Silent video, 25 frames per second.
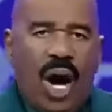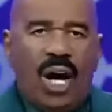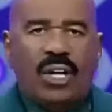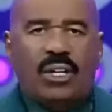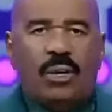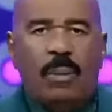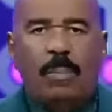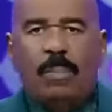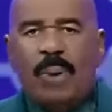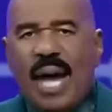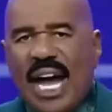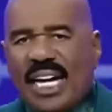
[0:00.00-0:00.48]

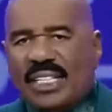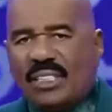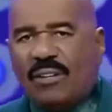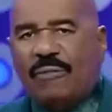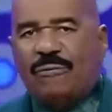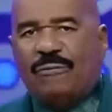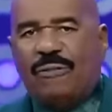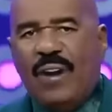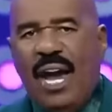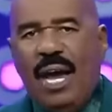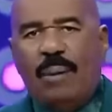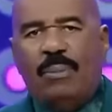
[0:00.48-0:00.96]
Welcome back
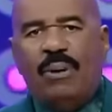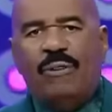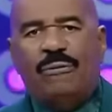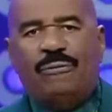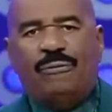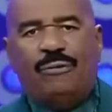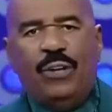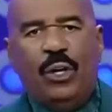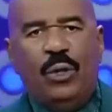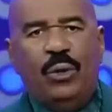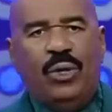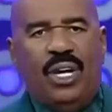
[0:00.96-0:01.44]
to Family
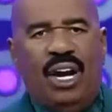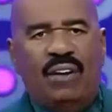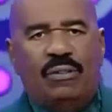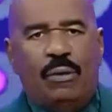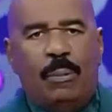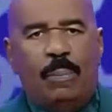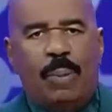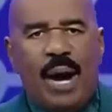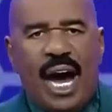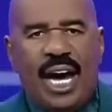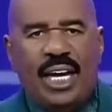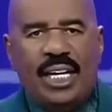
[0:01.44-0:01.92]
Feud,
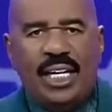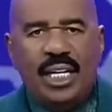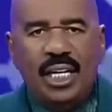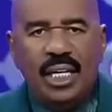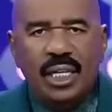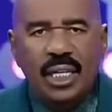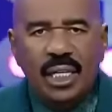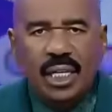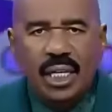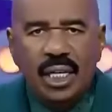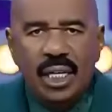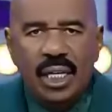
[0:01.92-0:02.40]
everybody.
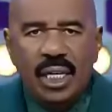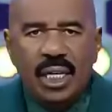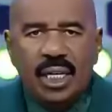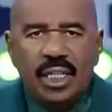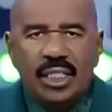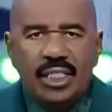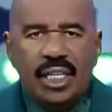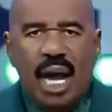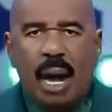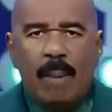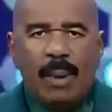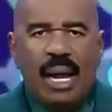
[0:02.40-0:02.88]

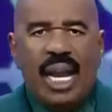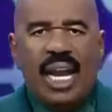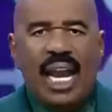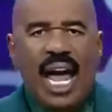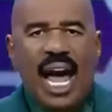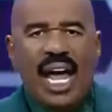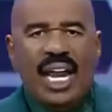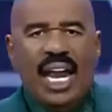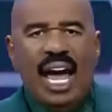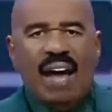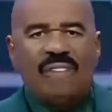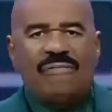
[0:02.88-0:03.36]

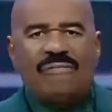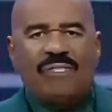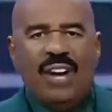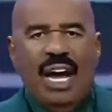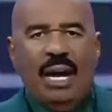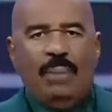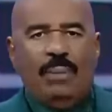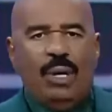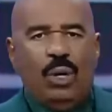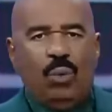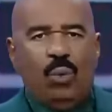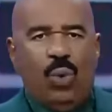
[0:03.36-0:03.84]
Shabalala
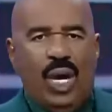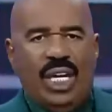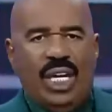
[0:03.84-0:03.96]
family